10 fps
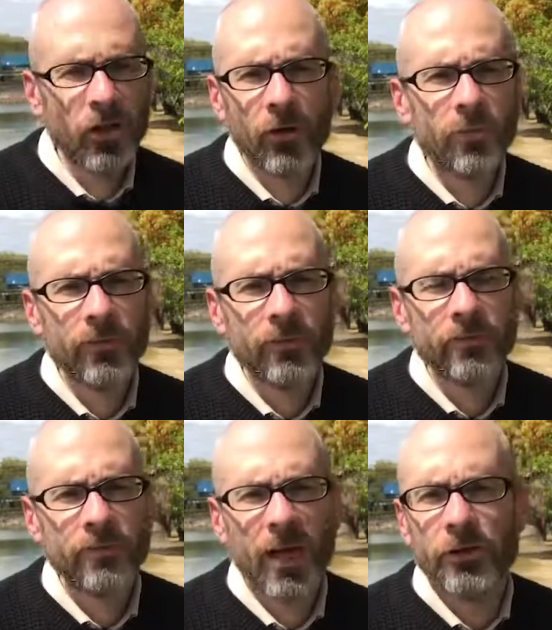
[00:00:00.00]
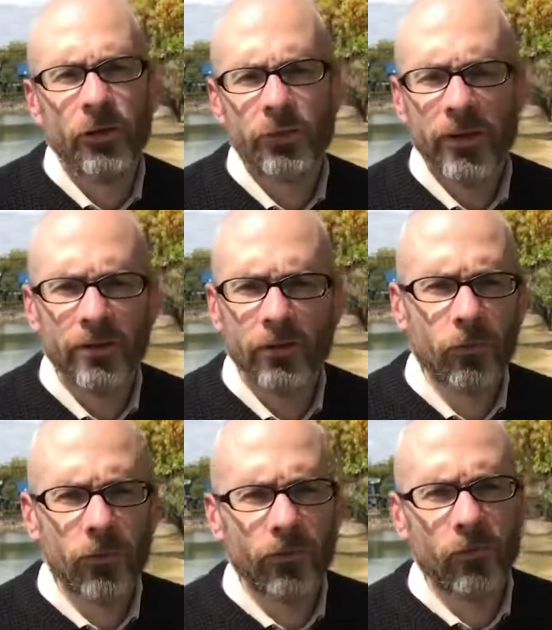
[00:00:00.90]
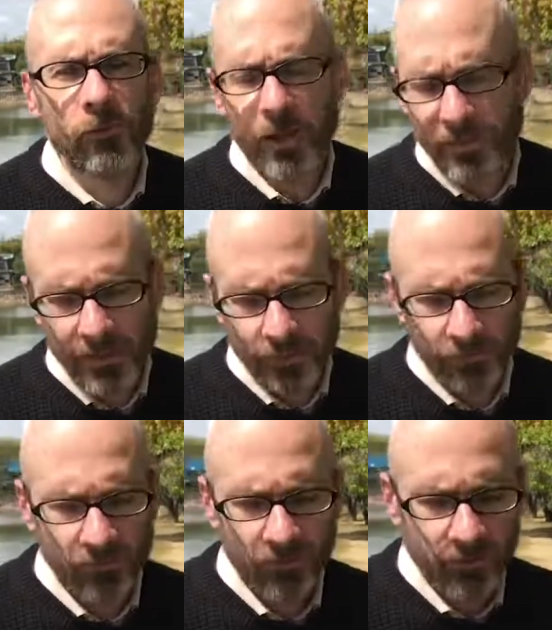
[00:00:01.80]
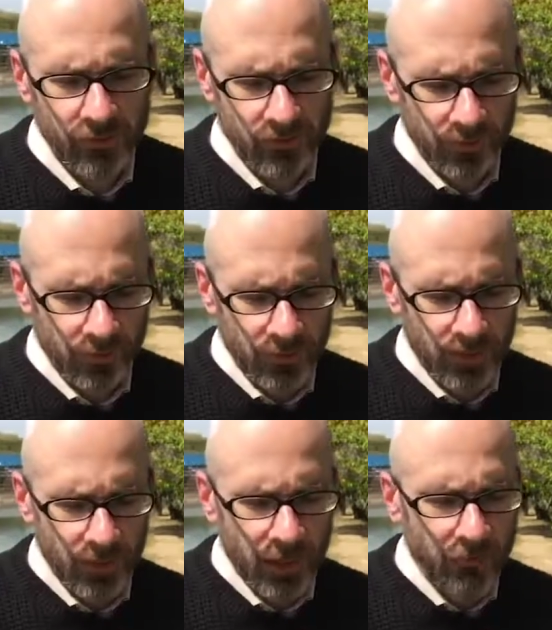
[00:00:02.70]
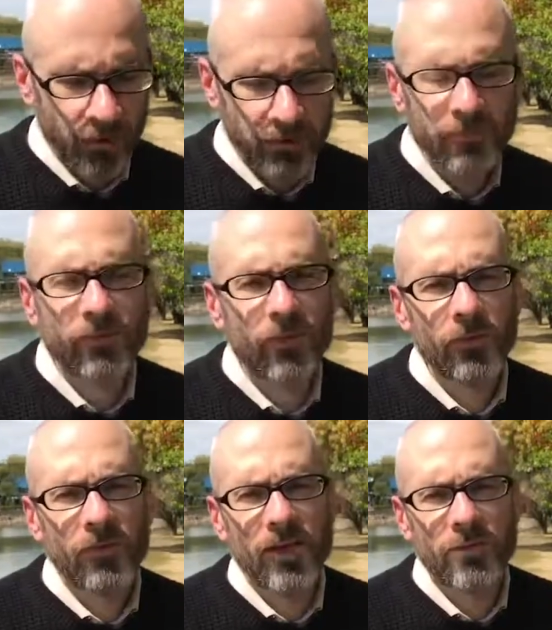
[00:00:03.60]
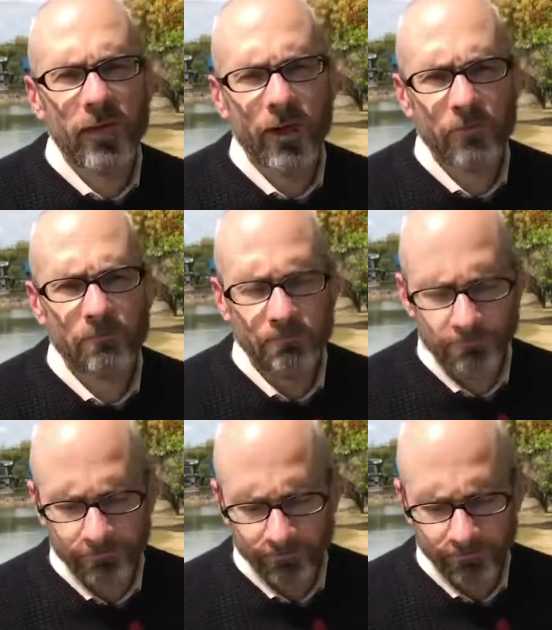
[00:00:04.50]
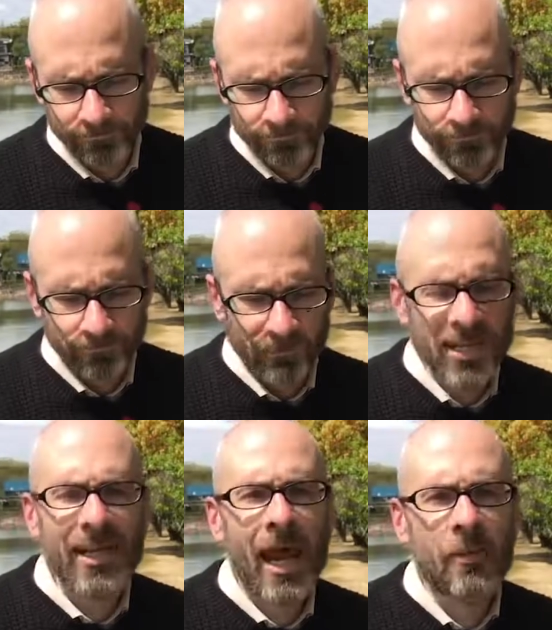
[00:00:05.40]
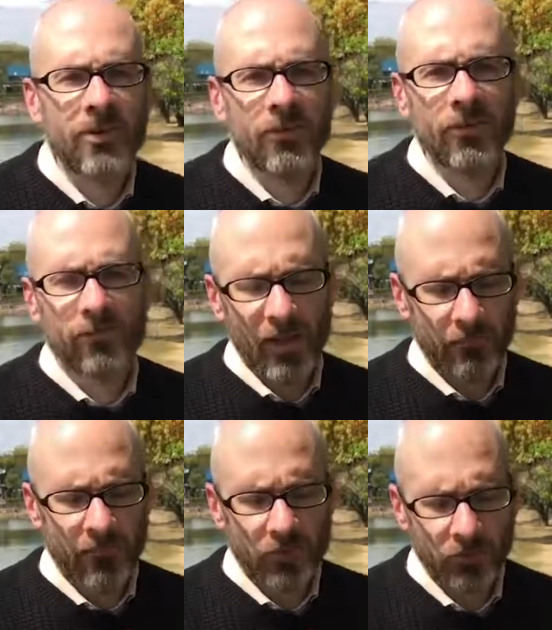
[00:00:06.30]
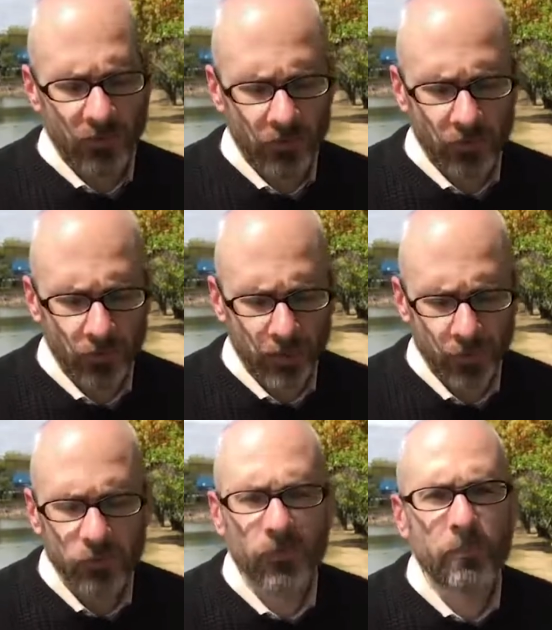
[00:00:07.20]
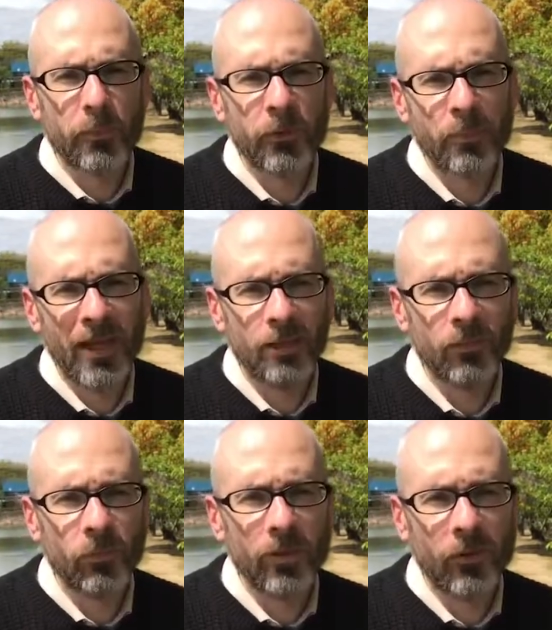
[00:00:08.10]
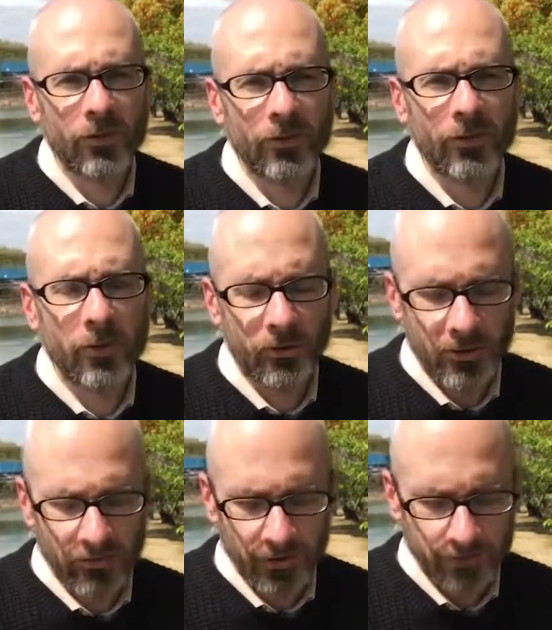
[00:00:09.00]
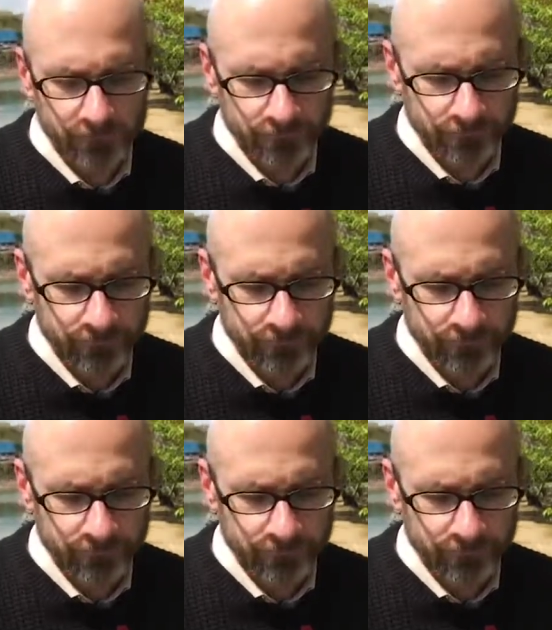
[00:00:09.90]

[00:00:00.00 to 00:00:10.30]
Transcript: No, I don't write these words for my peers. I write them for those yet to come. The inhabitants of that future dystopia whose birth pangs we are experiencing.